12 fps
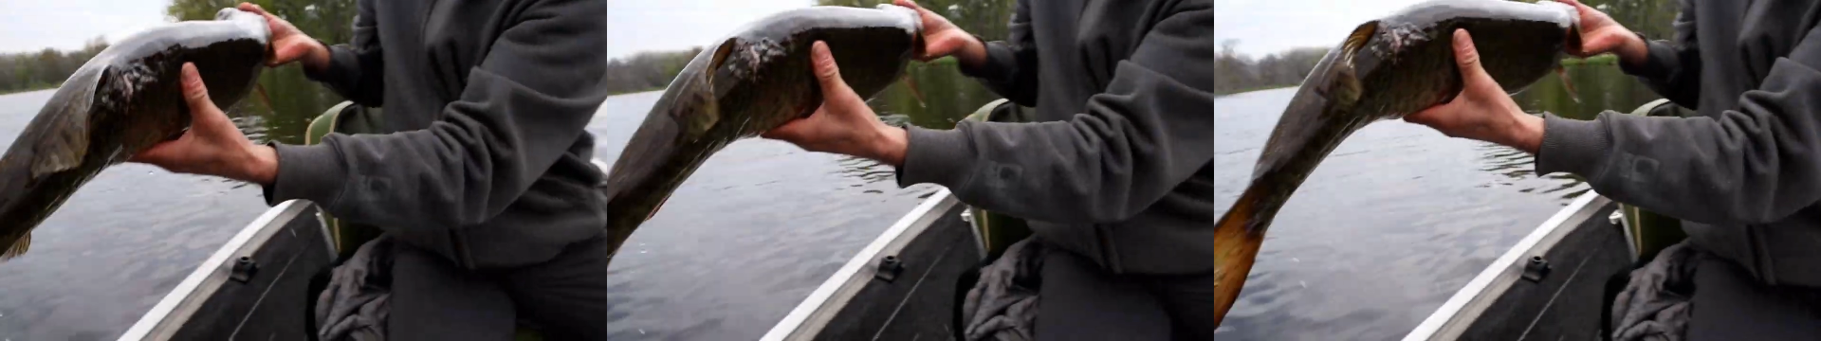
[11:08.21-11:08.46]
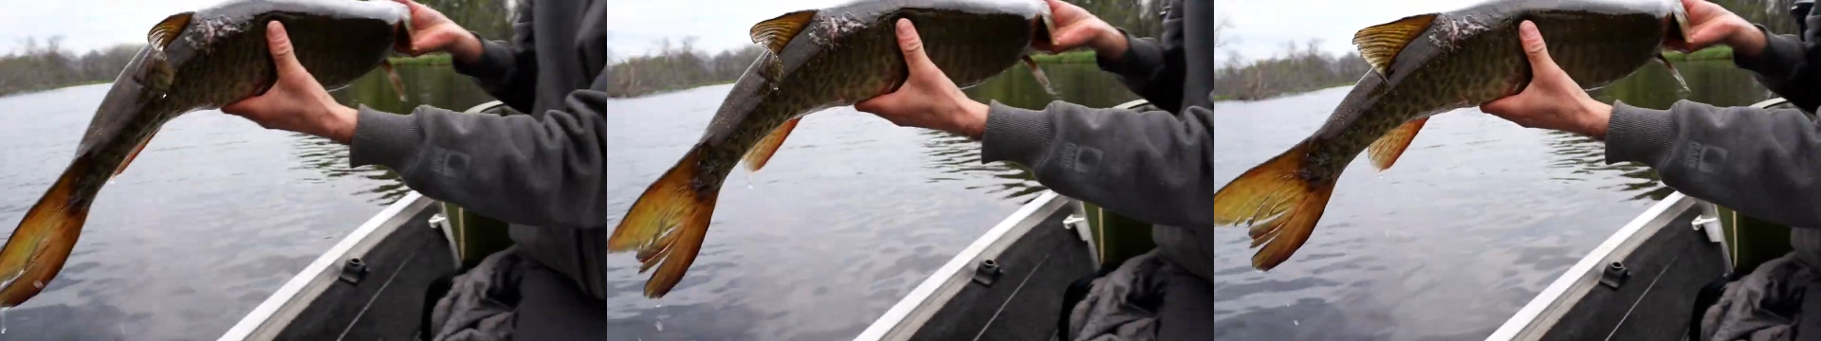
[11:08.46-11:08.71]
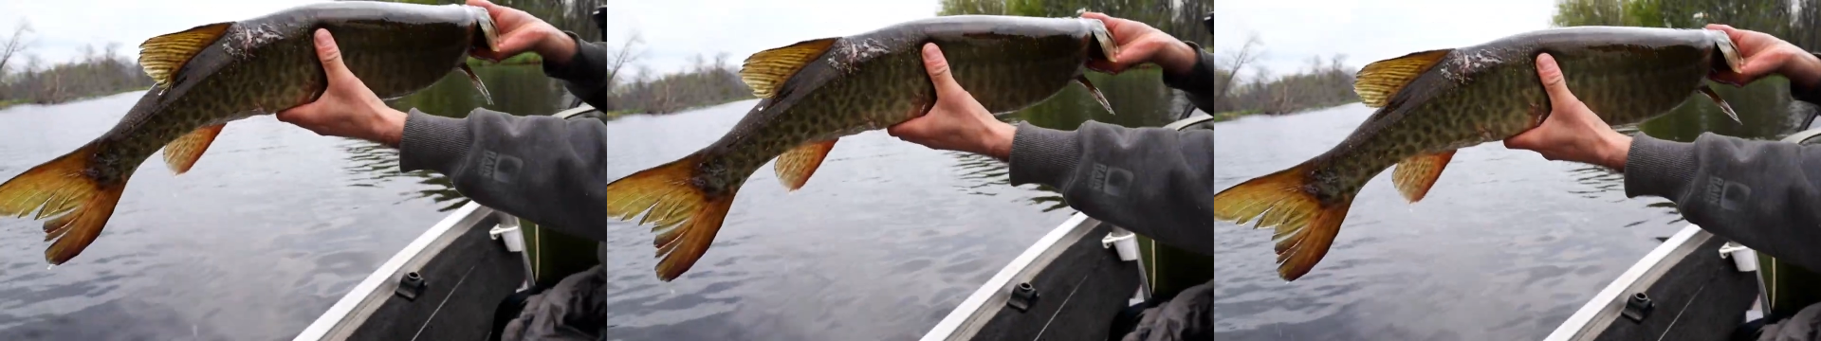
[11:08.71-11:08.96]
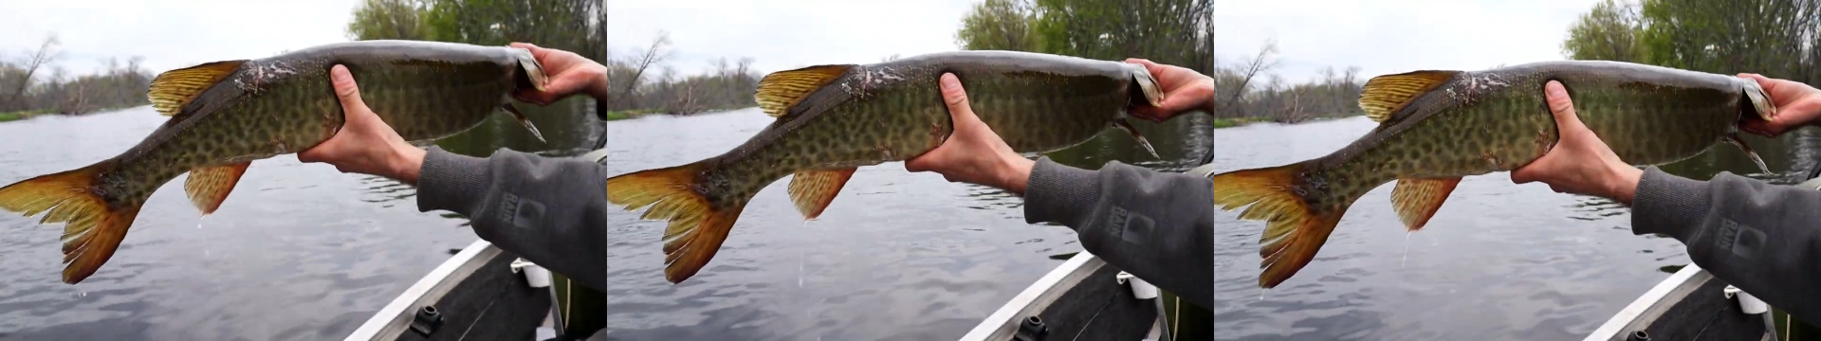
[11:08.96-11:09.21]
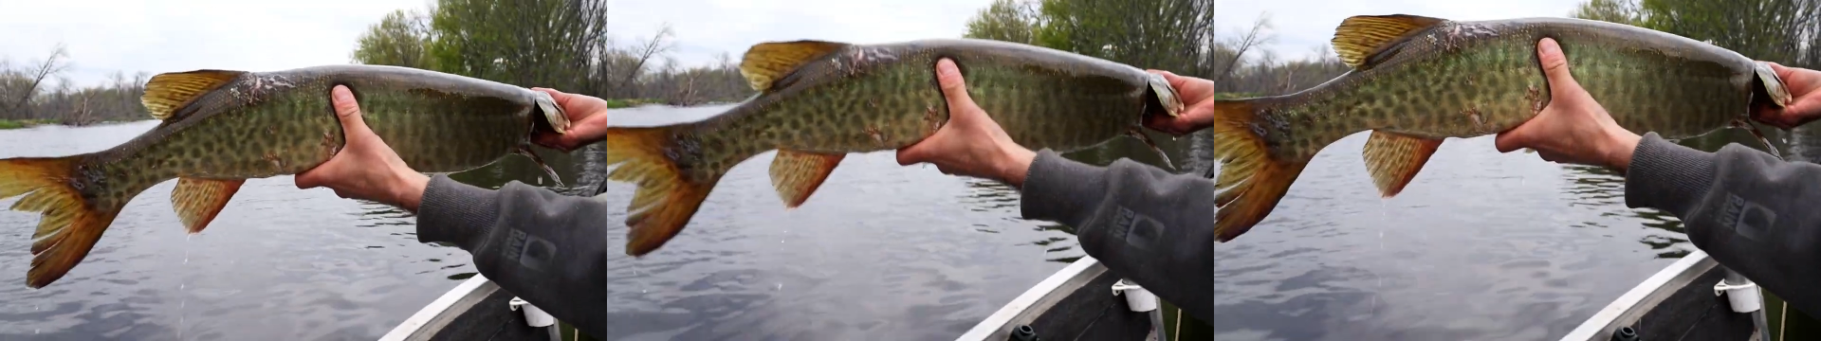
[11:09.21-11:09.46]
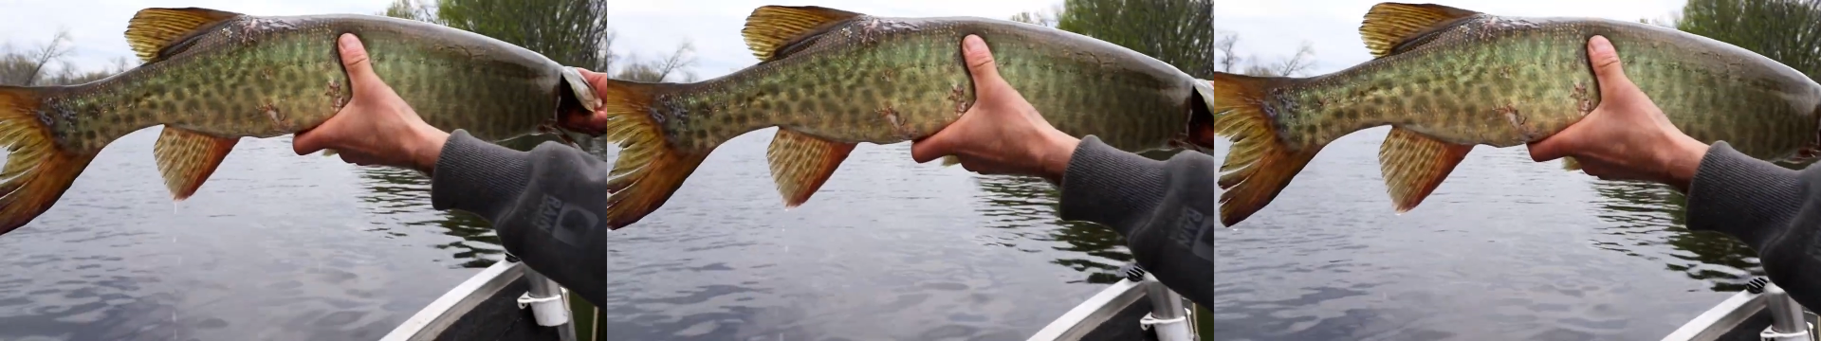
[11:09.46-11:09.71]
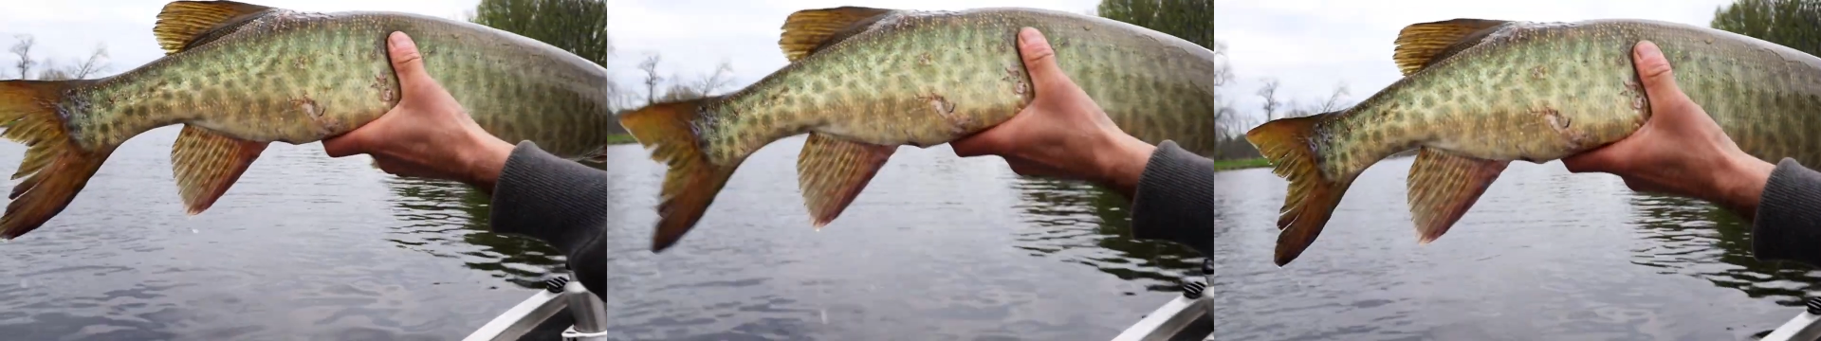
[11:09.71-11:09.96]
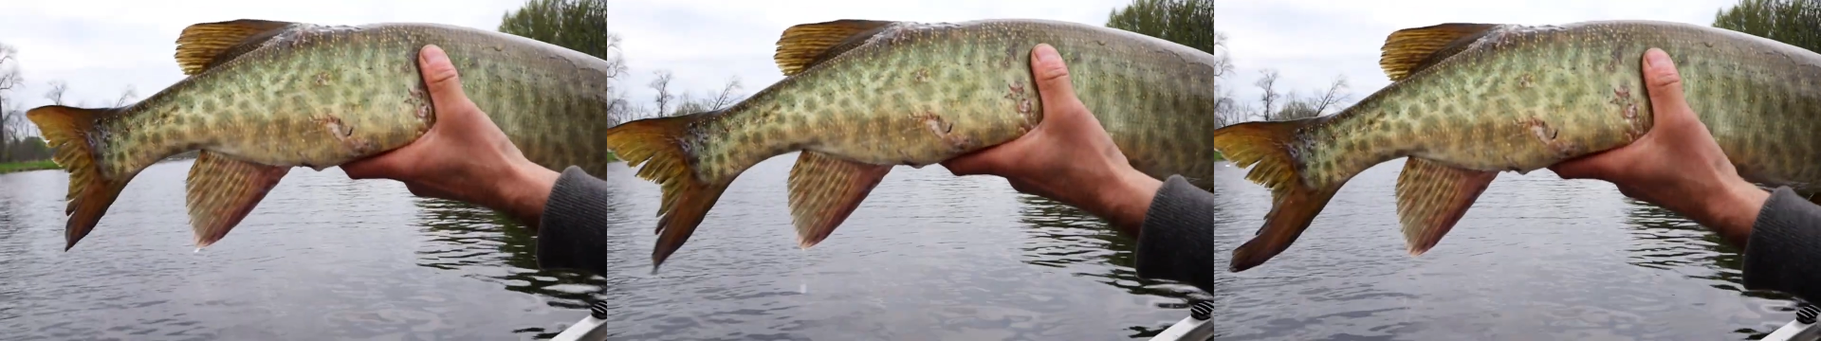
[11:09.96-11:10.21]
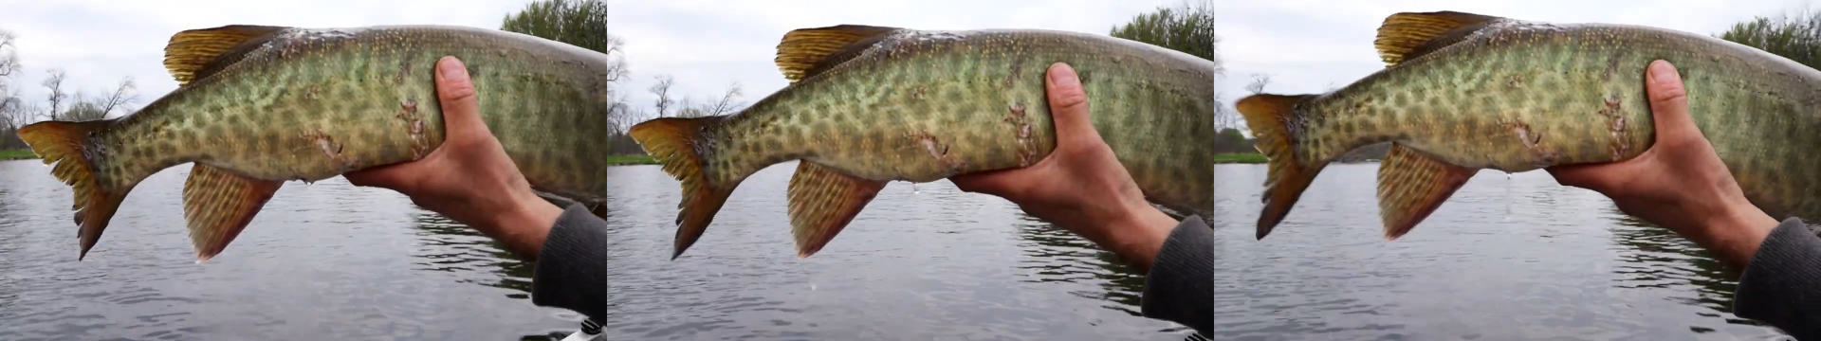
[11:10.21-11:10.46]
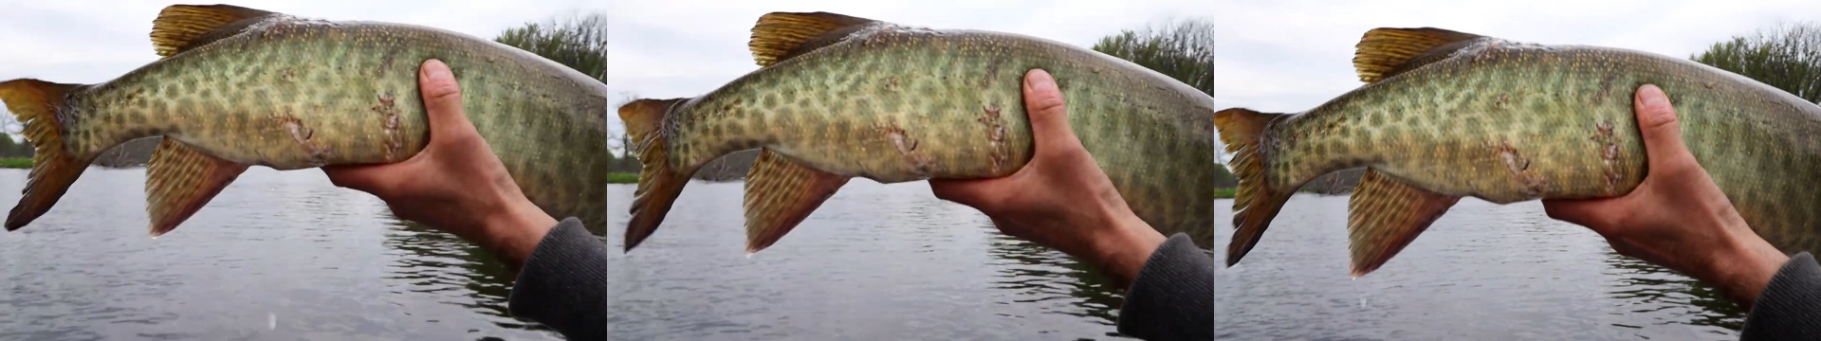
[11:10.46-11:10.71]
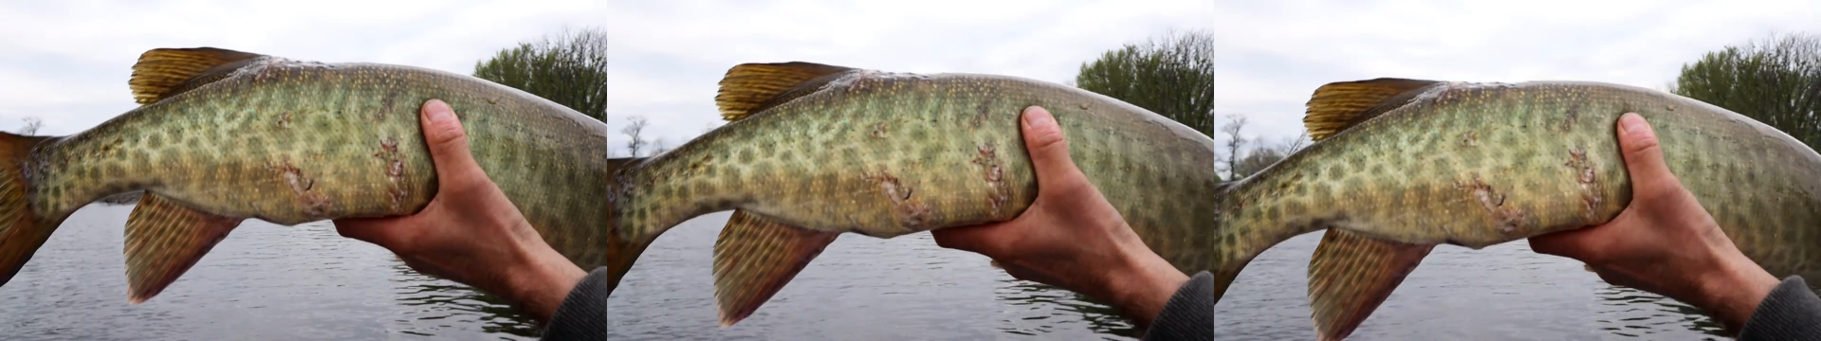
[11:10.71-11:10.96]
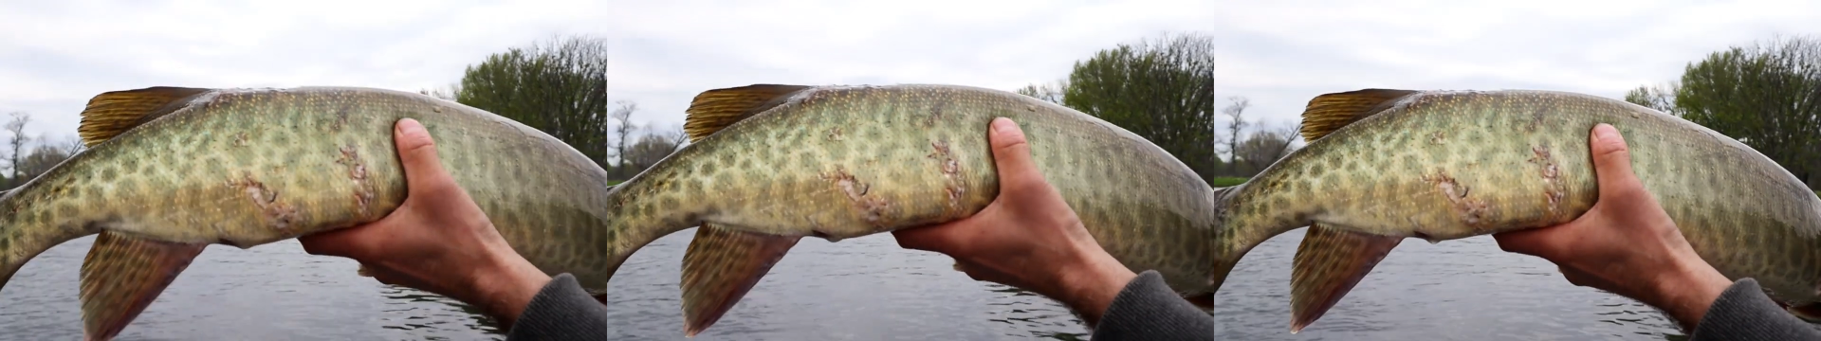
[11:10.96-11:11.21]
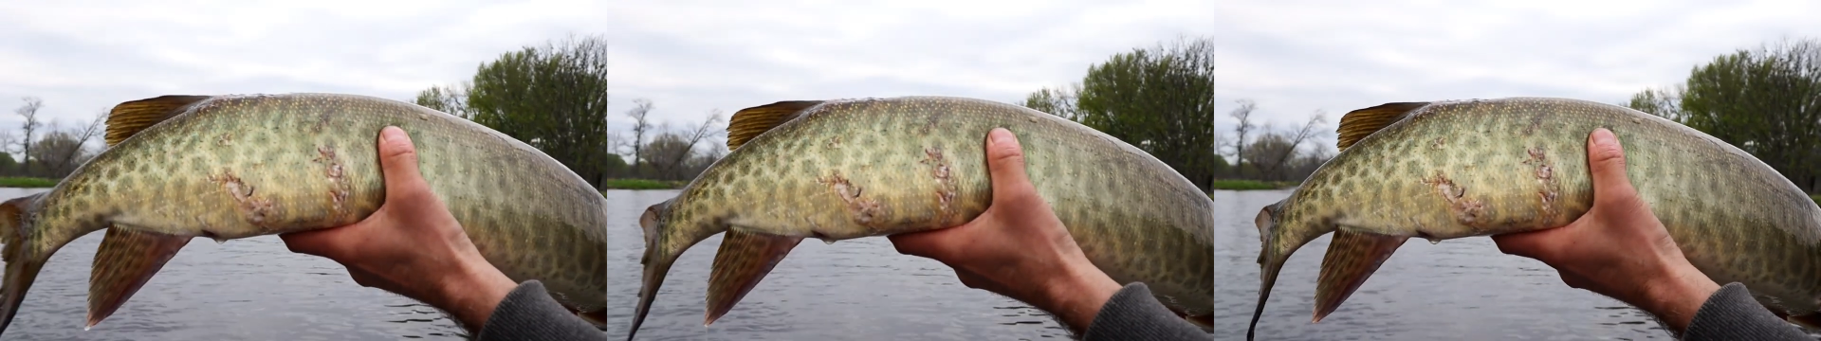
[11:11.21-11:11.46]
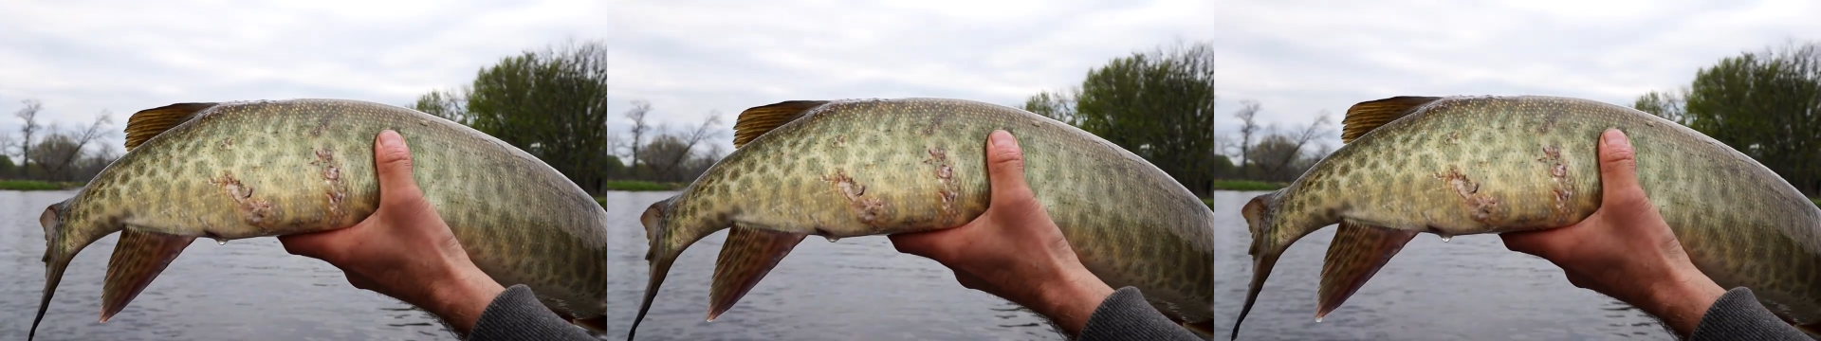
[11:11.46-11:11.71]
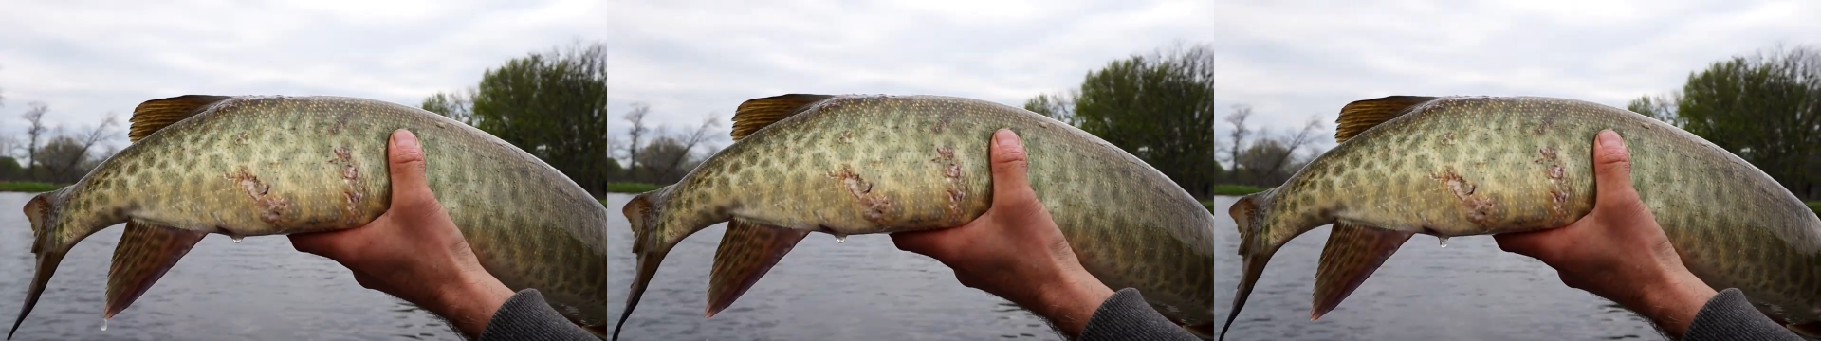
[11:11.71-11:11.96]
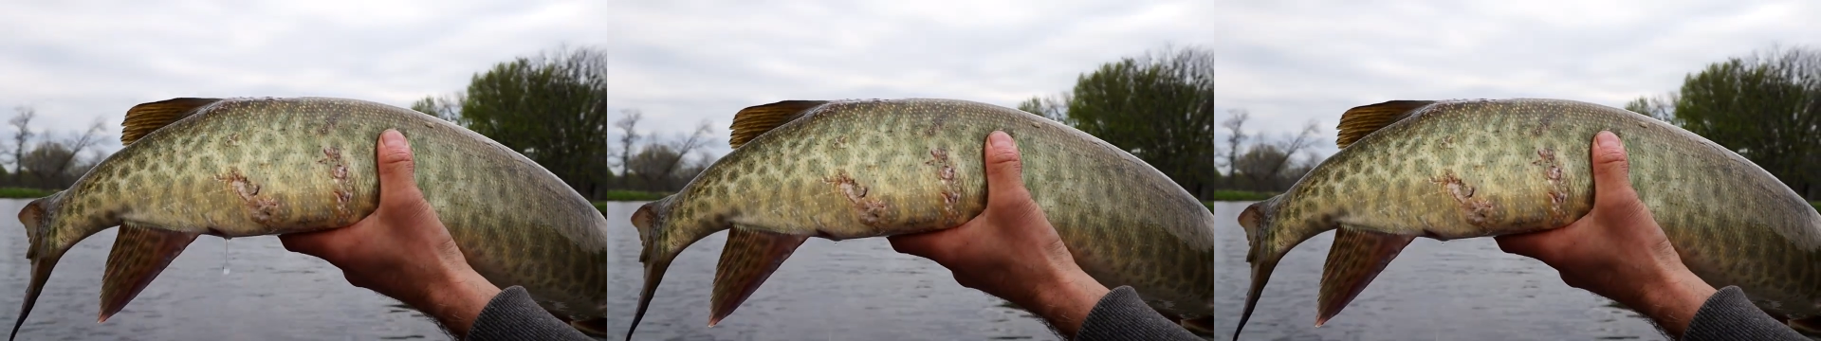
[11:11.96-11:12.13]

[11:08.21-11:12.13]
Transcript: [unreadable: no face in view]